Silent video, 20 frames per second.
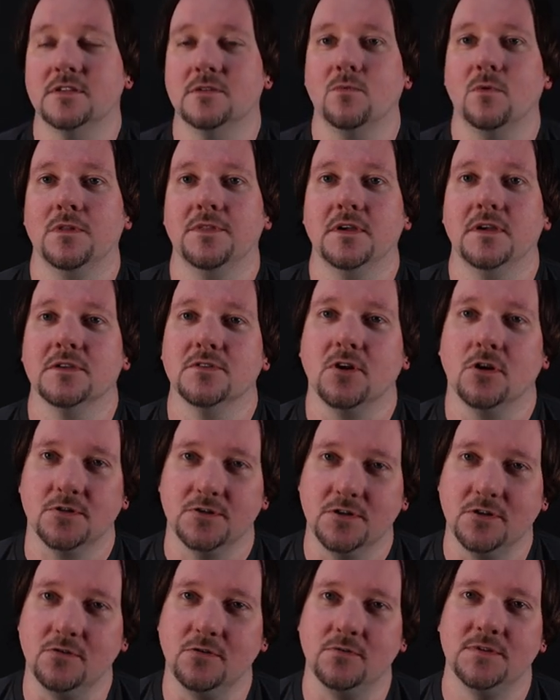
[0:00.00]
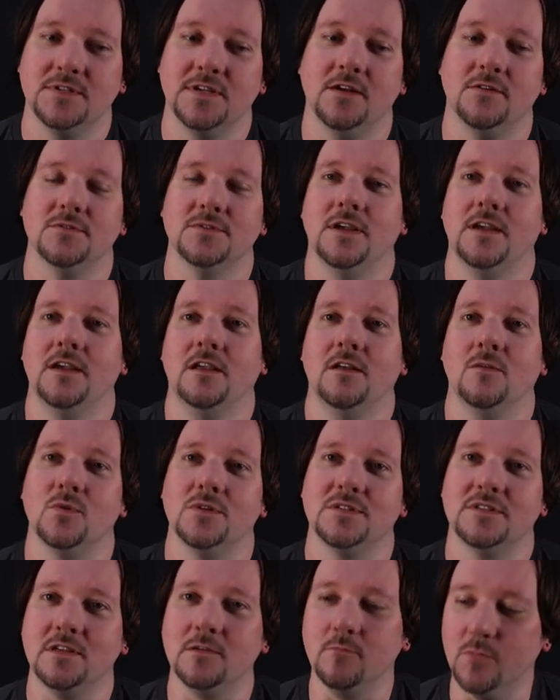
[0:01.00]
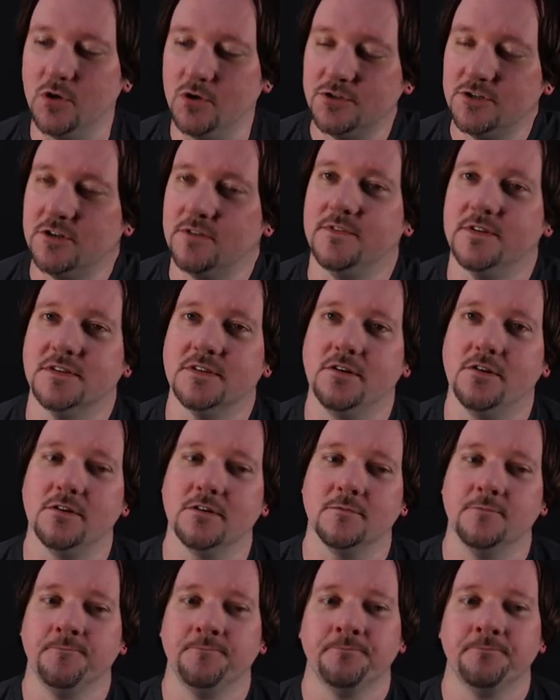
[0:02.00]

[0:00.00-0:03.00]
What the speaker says: and what the guitar tone sounds like and what's the emotion of the song.